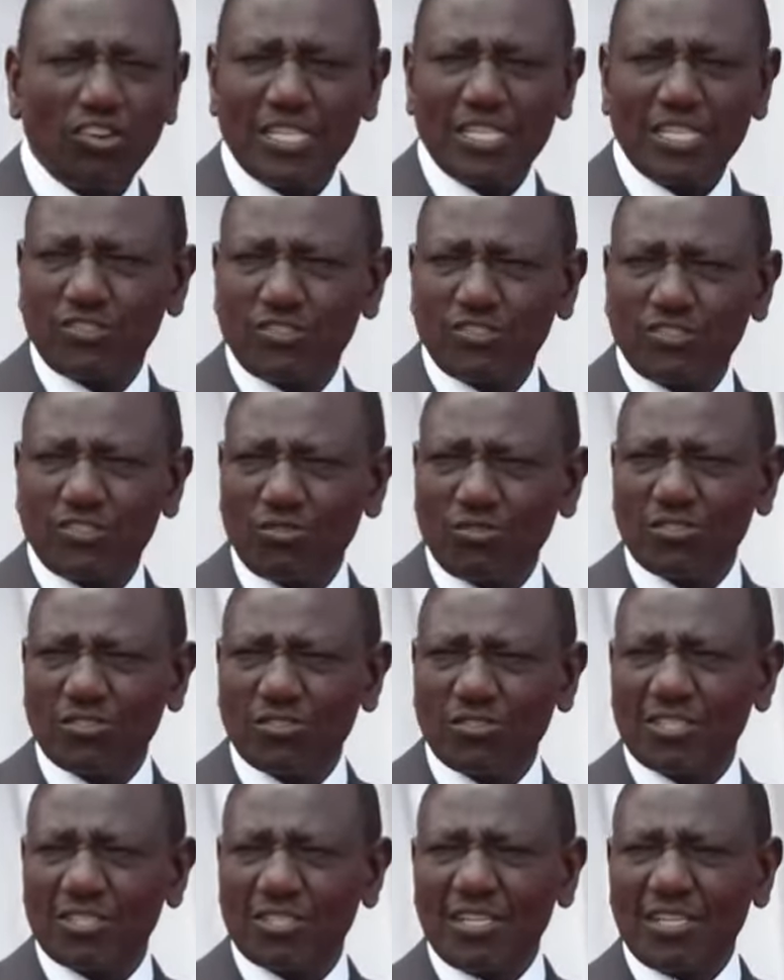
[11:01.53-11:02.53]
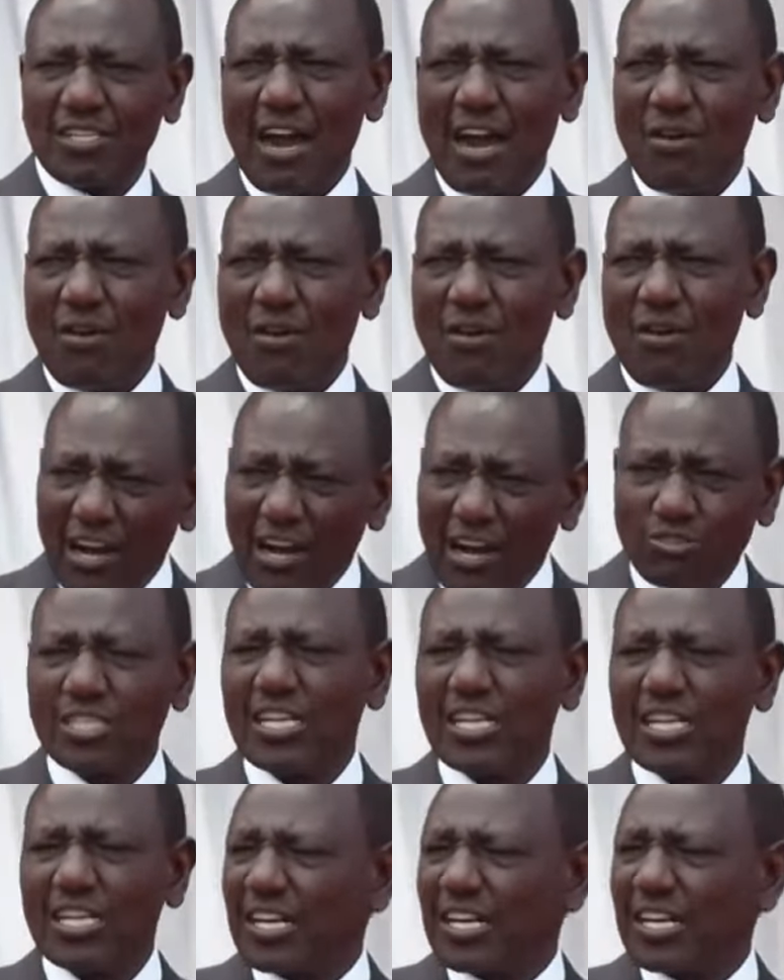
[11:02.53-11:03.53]
our county aggregation
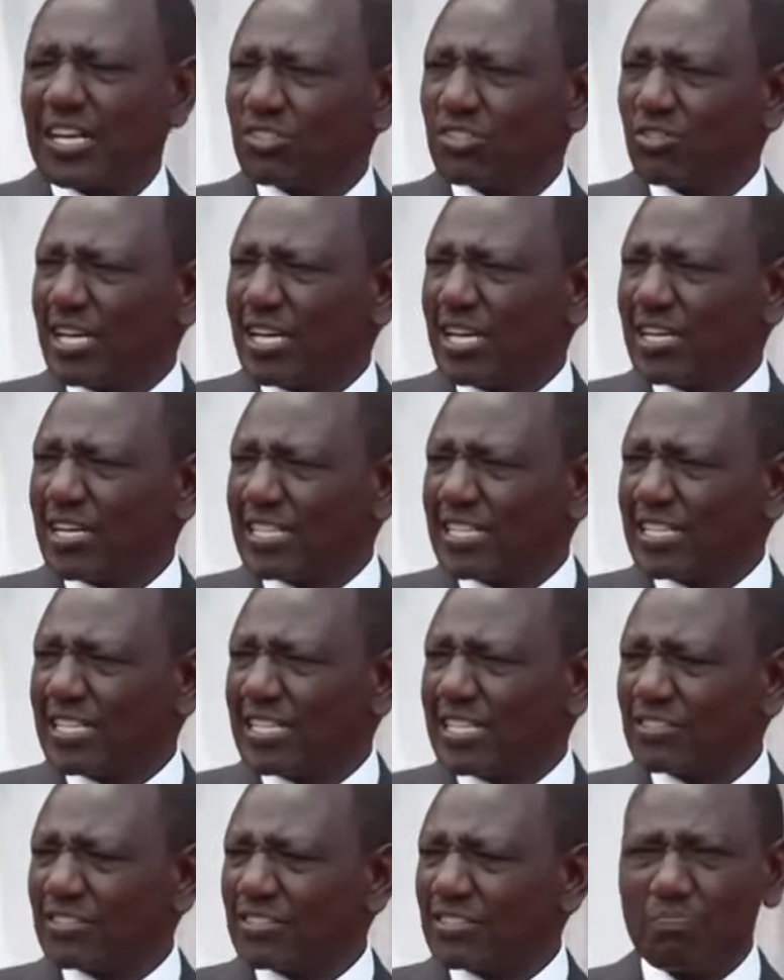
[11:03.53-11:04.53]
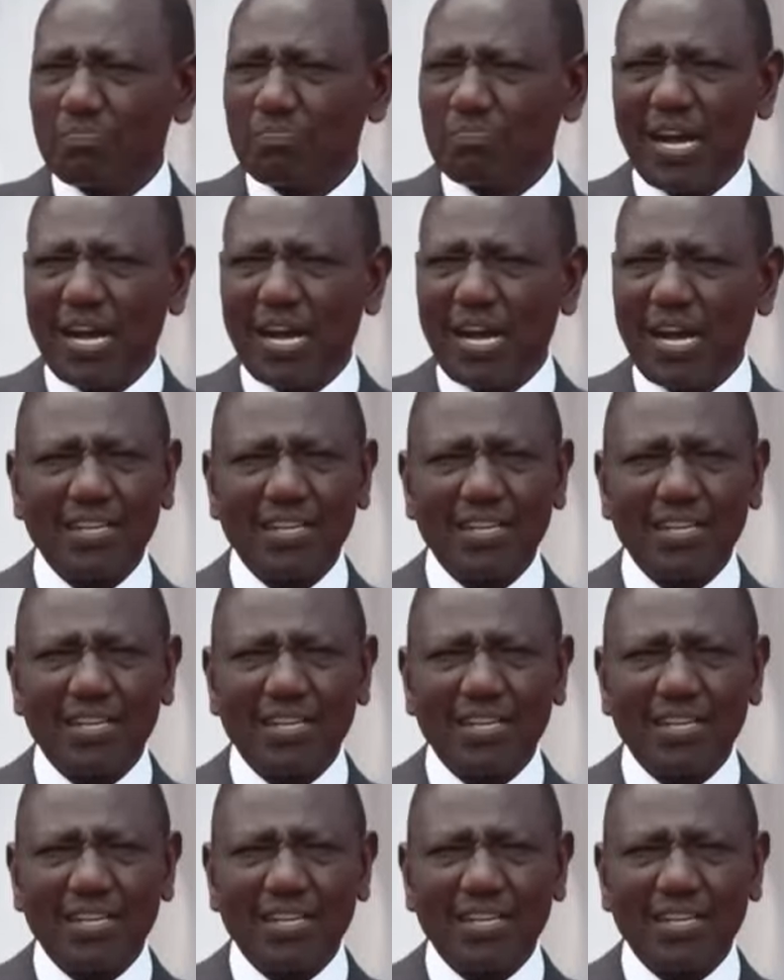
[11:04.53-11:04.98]
industrial parks, that whole